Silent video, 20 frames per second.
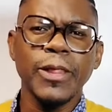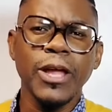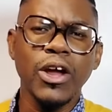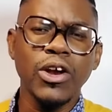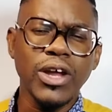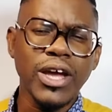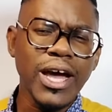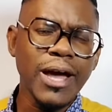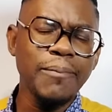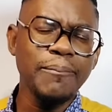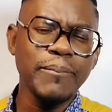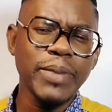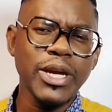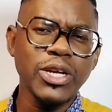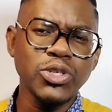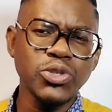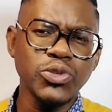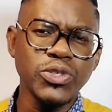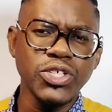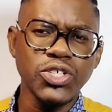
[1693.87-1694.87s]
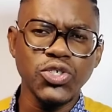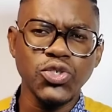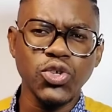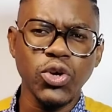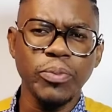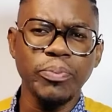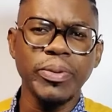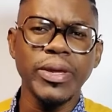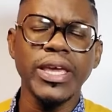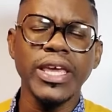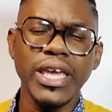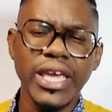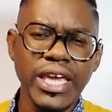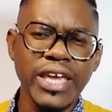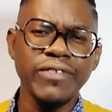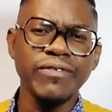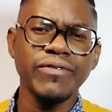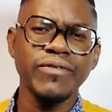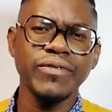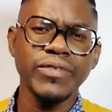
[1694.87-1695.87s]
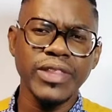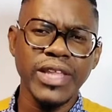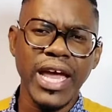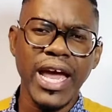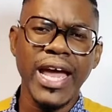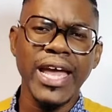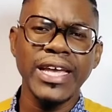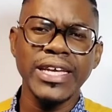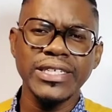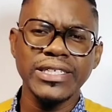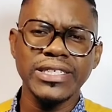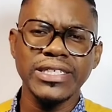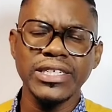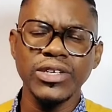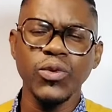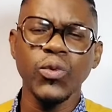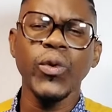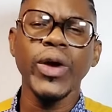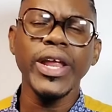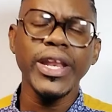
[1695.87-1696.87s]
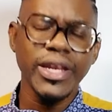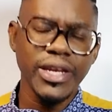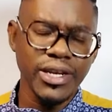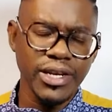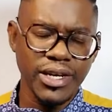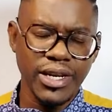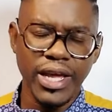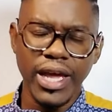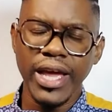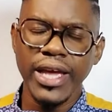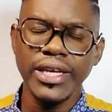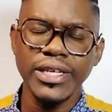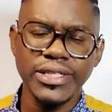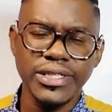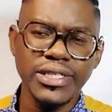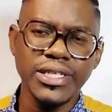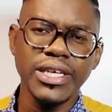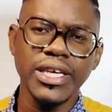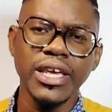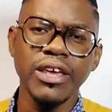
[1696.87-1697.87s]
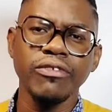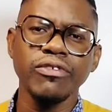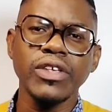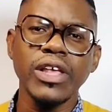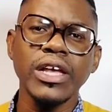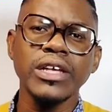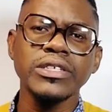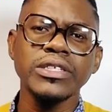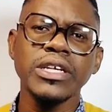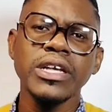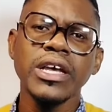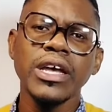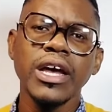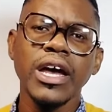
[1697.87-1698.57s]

I'll come back to this topic if the IEC, when the IEC gives us